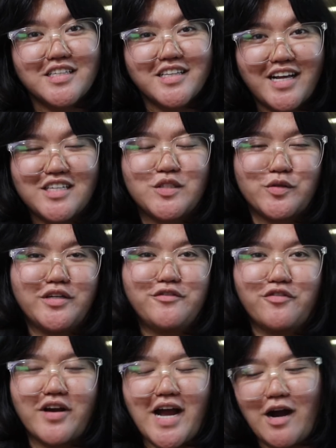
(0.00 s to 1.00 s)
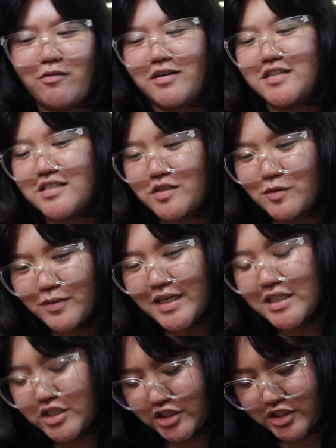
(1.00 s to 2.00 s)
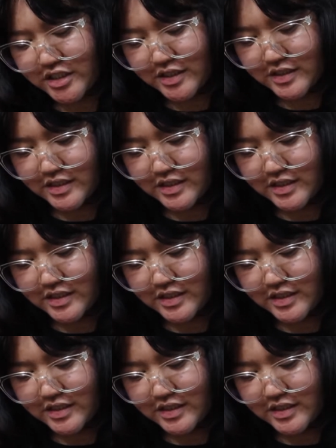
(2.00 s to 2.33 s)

the last 24 hours, which